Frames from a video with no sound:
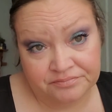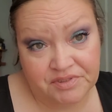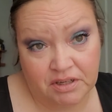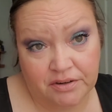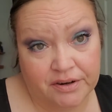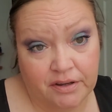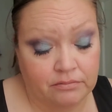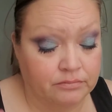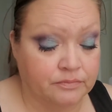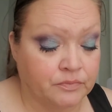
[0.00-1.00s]
Sorry.
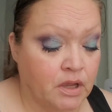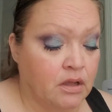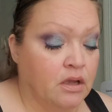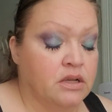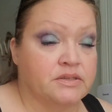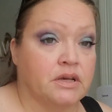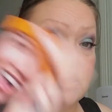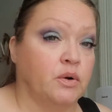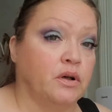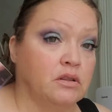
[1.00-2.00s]

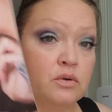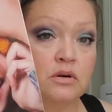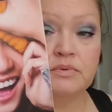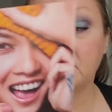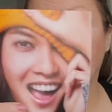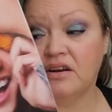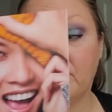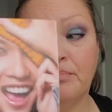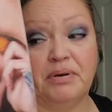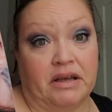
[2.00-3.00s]
So Allure was kind
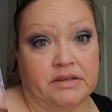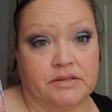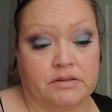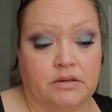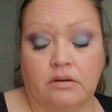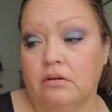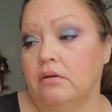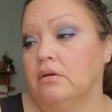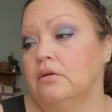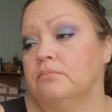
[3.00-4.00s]
of a bust.
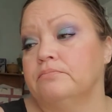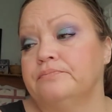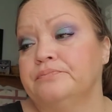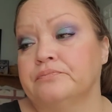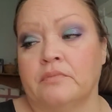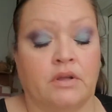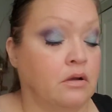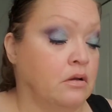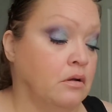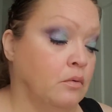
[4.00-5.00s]
Um,
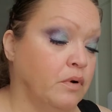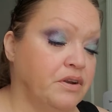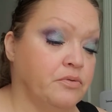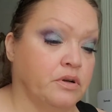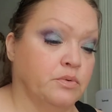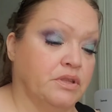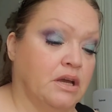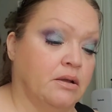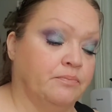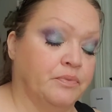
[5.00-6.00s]
wasn't thrilled with
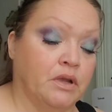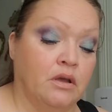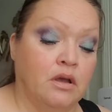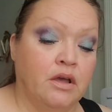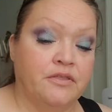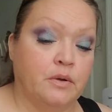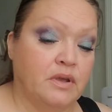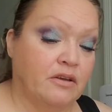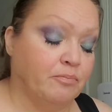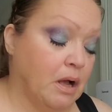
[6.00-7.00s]
that. Then
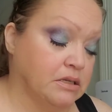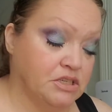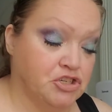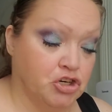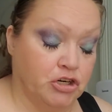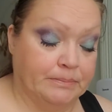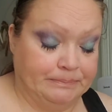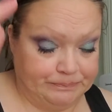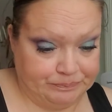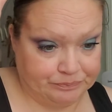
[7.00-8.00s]
we have
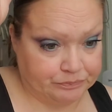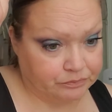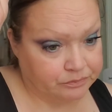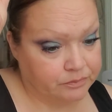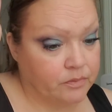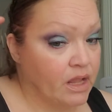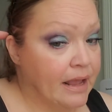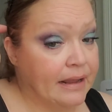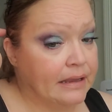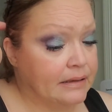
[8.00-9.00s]
BoxyCharm.
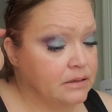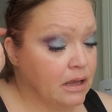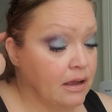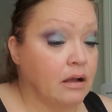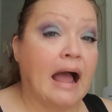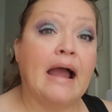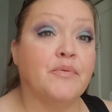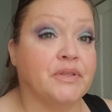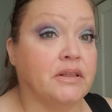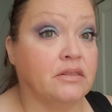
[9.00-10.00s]
And I
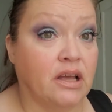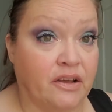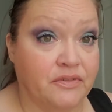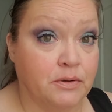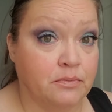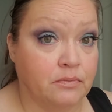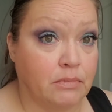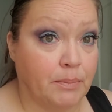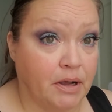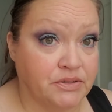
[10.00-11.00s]
really loved
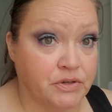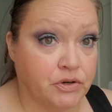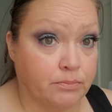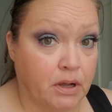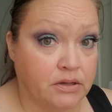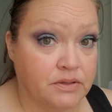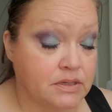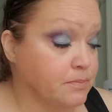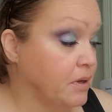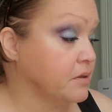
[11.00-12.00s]
my BoxyCharm box
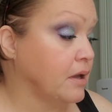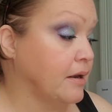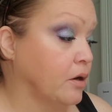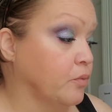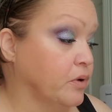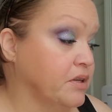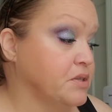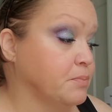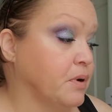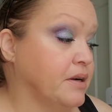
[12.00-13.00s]
this month. I know, really
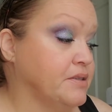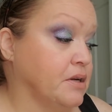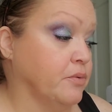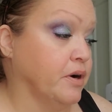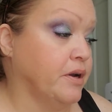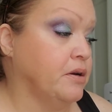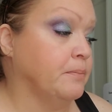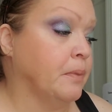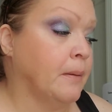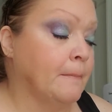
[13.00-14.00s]
surprising, right?
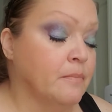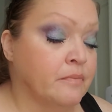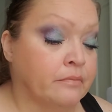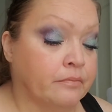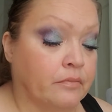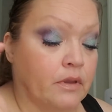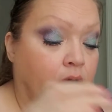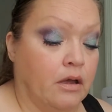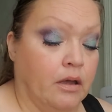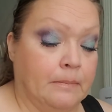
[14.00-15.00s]

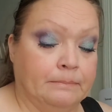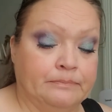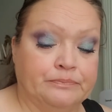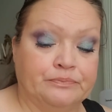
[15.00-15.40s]
Um,